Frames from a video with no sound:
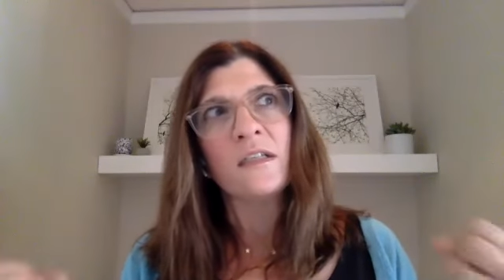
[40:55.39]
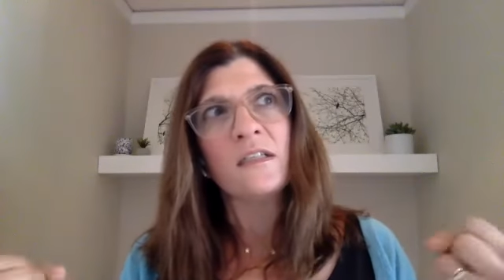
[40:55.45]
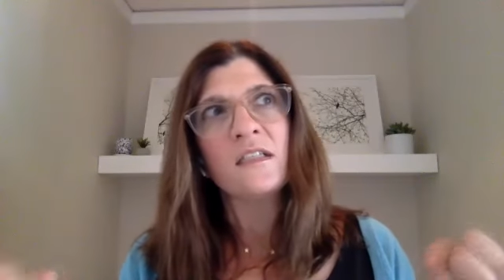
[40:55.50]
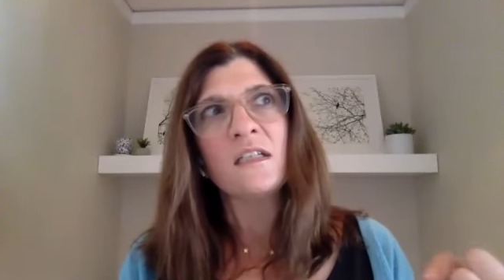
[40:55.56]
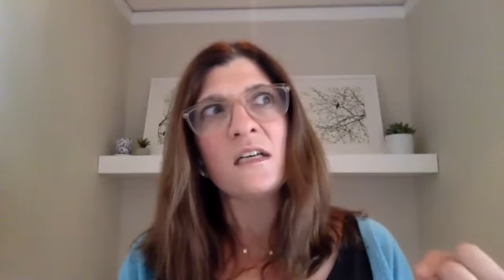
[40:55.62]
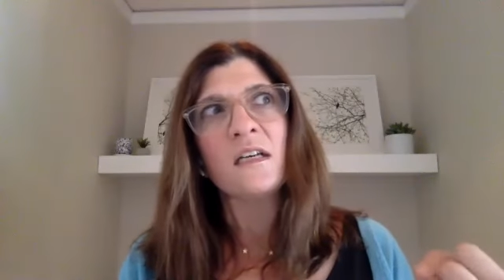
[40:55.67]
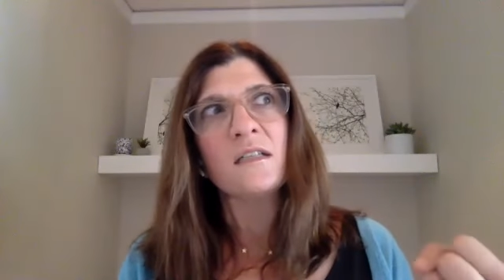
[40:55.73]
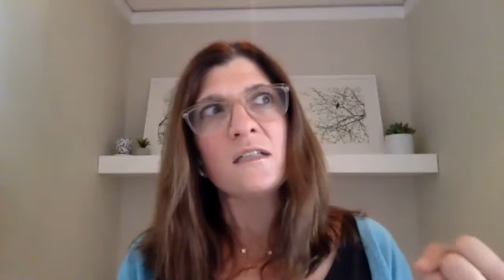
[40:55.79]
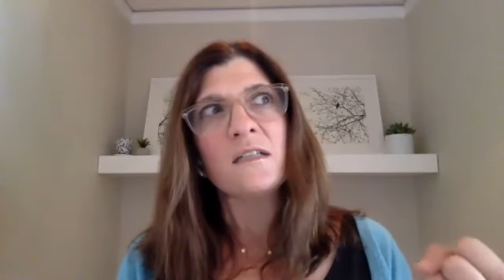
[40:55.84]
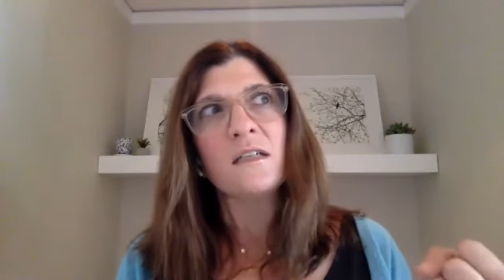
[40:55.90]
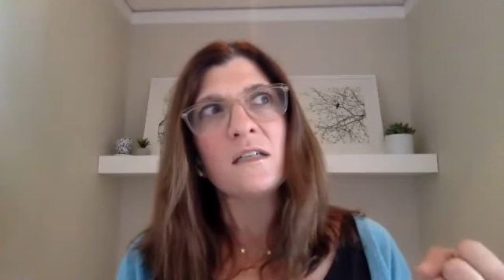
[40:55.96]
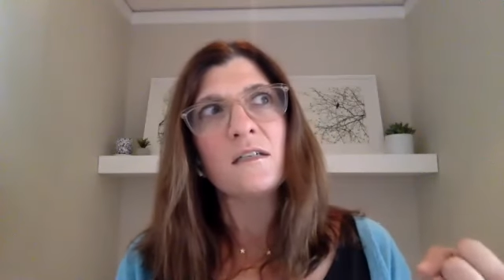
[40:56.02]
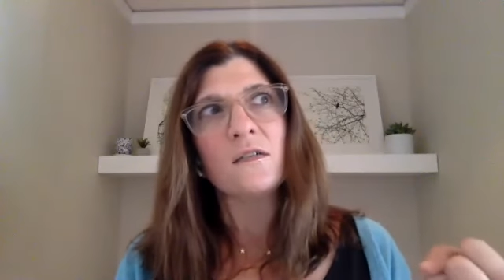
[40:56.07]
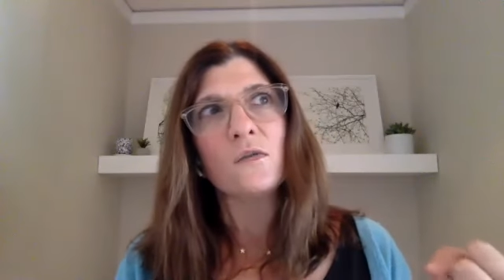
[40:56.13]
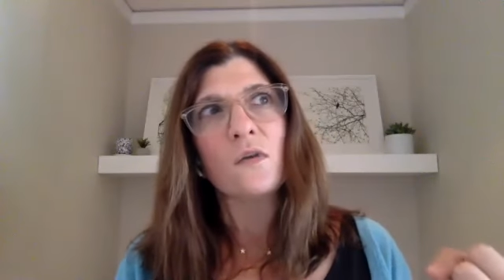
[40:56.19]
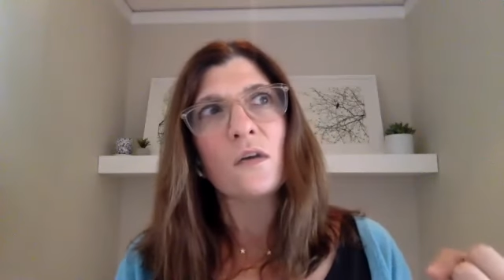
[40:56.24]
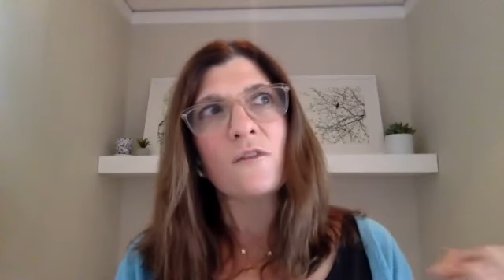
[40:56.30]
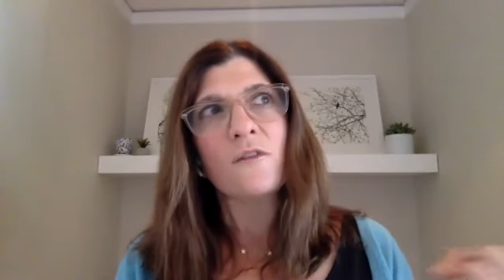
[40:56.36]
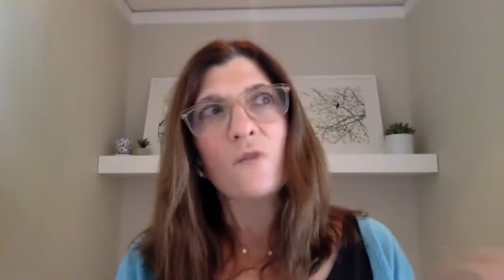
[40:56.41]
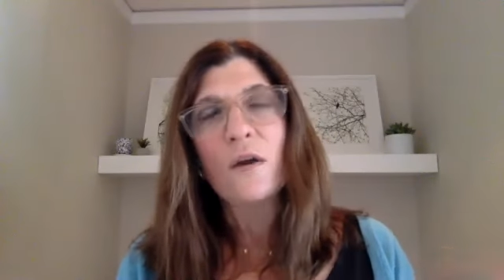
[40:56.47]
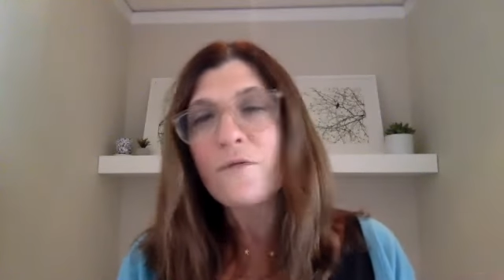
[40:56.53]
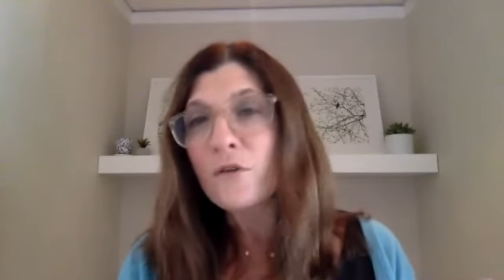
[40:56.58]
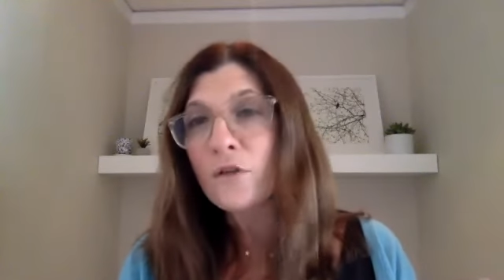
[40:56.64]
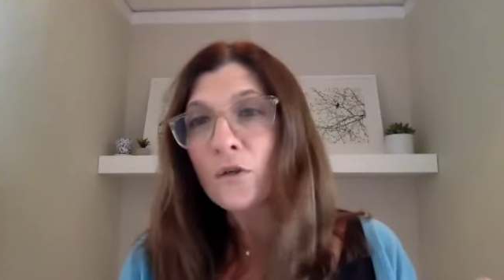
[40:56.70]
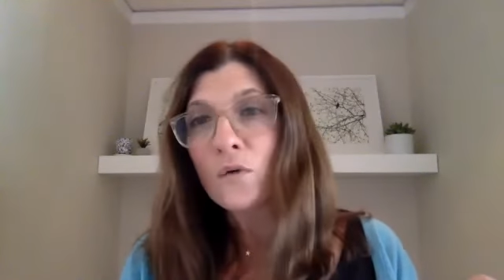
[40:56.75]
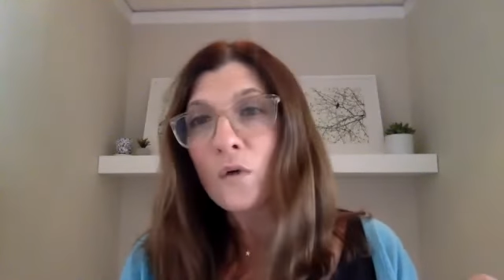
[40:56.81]
insights that drive
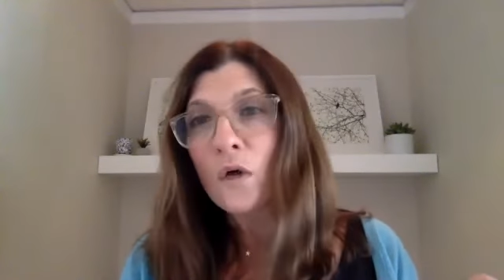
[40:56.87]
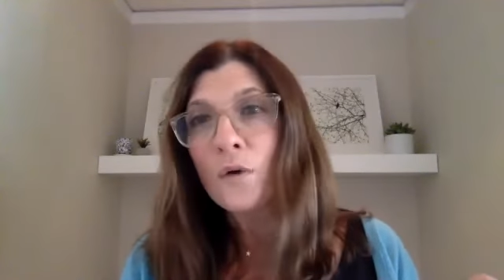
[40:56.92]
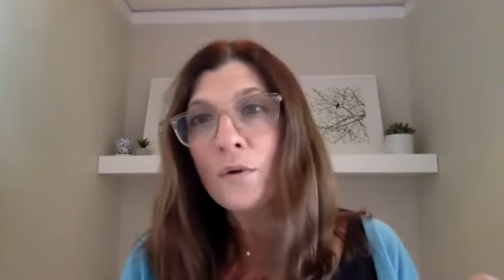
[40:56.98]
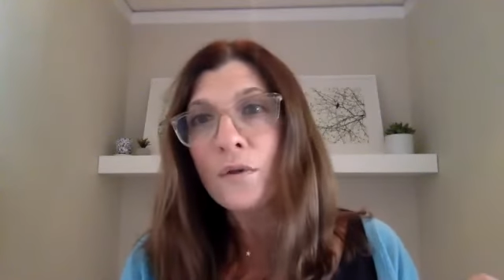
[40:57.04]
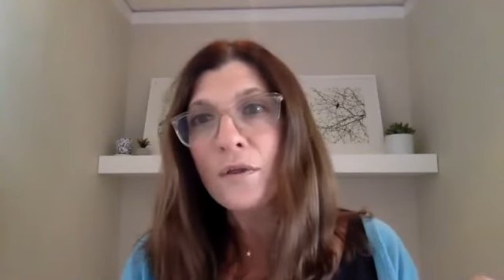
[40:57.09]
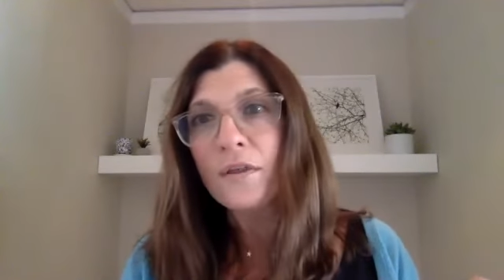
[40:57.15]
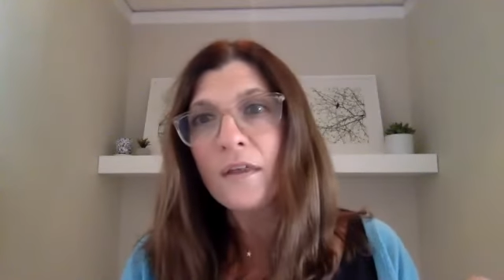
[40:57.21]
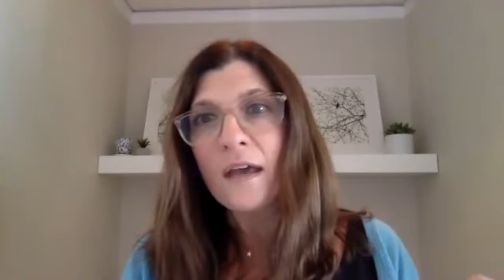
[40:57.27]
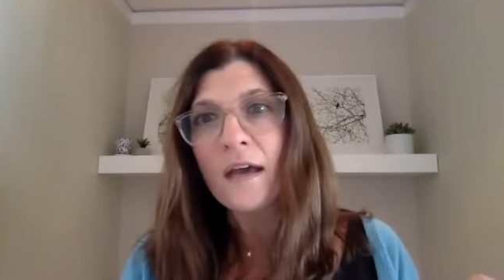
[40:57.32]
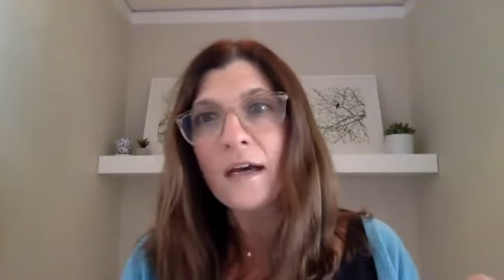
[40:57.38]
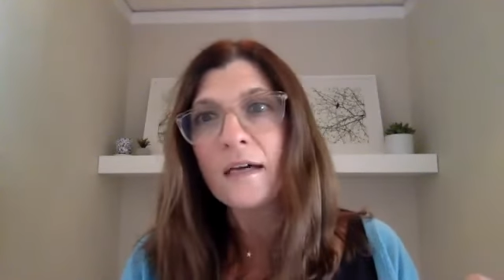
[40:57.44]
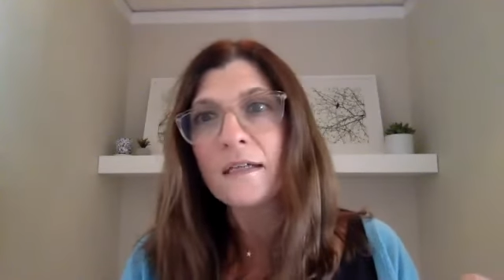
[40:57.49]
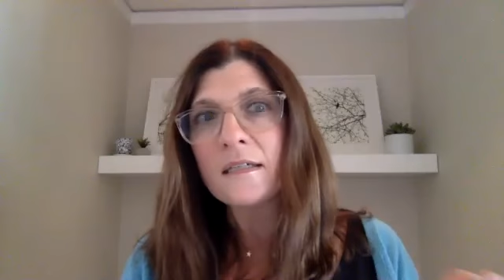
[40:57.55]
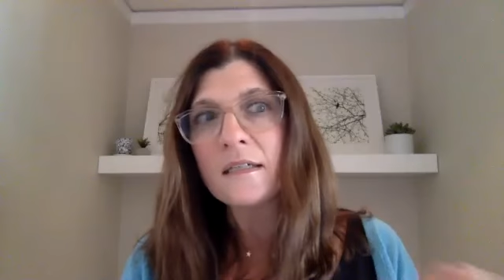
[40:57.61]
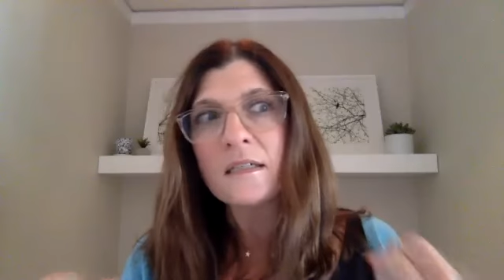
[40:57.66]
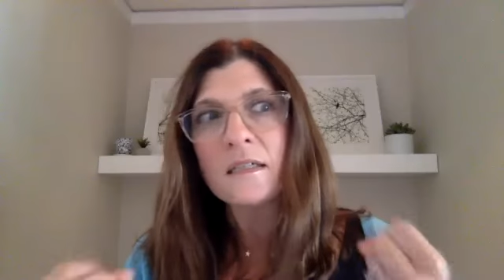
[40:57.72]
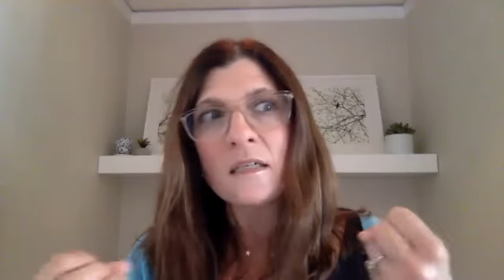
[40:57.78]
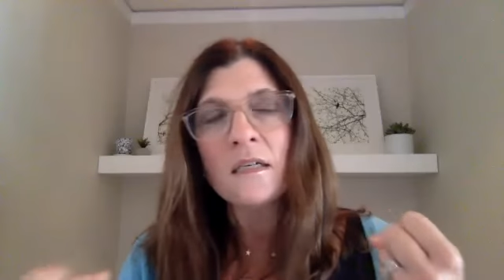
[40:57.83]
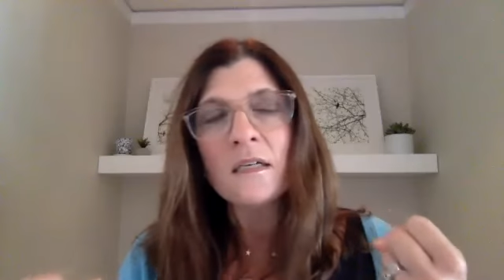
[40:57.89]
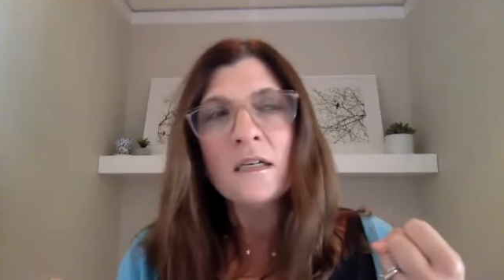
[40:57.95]
revenue growth and